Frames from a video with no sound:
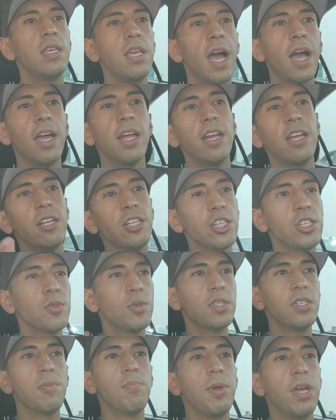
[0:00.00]
Yeah, and it
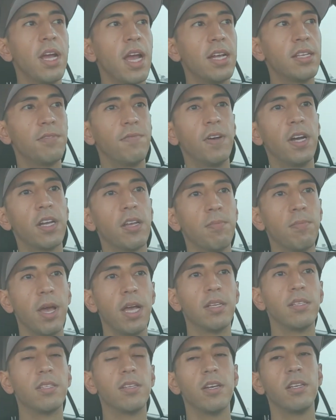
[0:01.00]
just was a big ass fucking
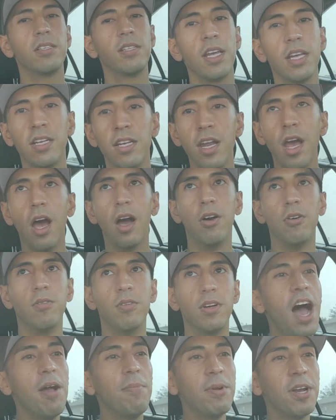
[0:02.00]
mess. So I was like, no,
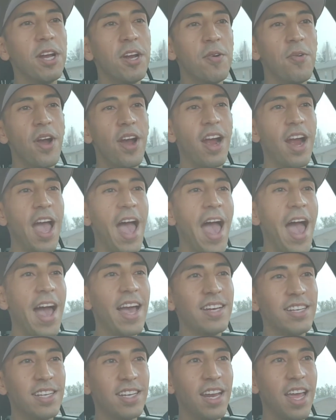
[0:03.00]
I'm gonna wear a
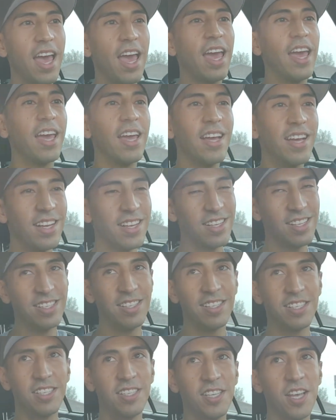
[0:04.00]
hat today.
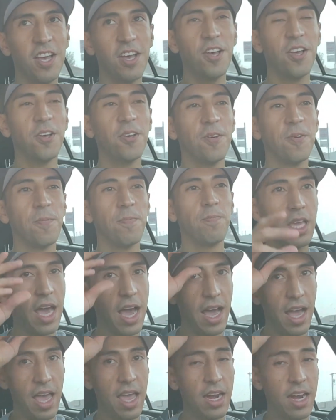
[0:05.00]
So
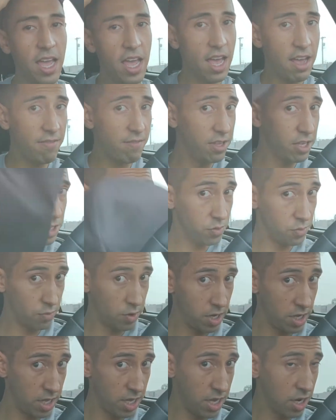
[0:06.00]
yeah, and I have this
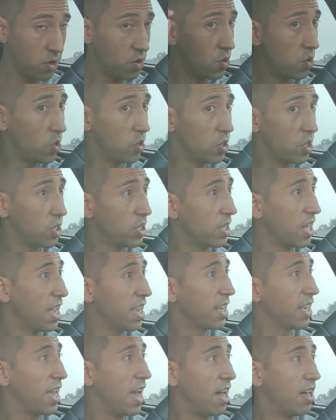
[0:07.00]
really cool
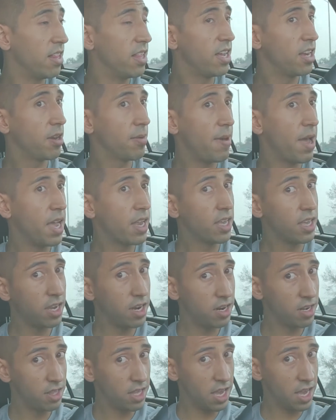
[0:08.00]
like cowlick back
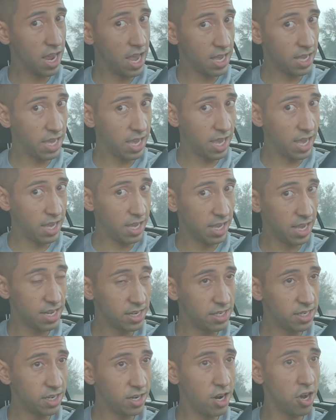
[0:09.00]
here that I can't
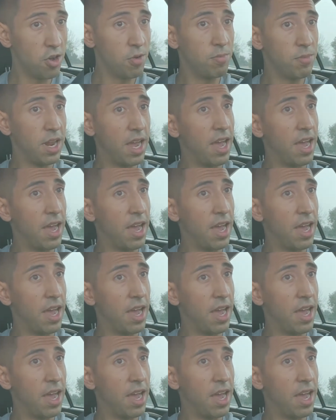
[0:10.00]
get to comb